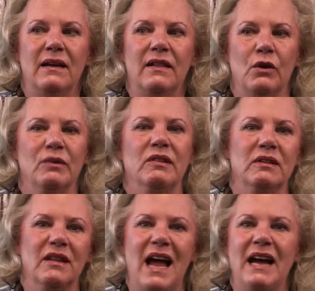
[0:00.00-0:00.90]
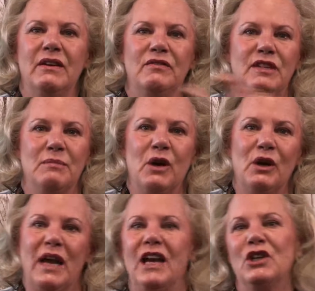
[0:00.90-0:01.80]
there was a line of
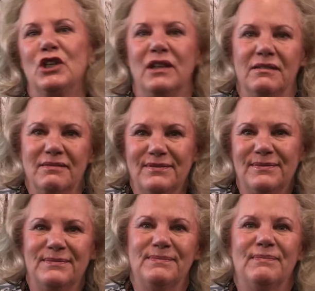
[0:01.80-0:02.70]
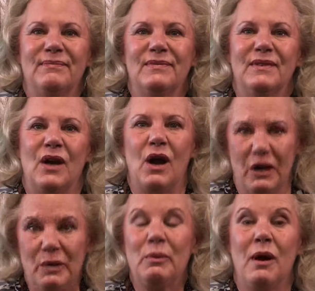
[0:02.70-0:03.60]
demarcation
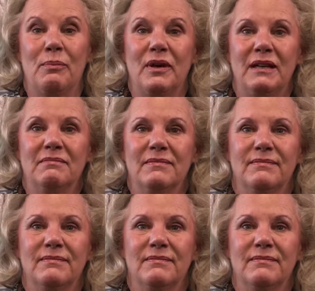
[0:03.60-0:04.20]
on our property.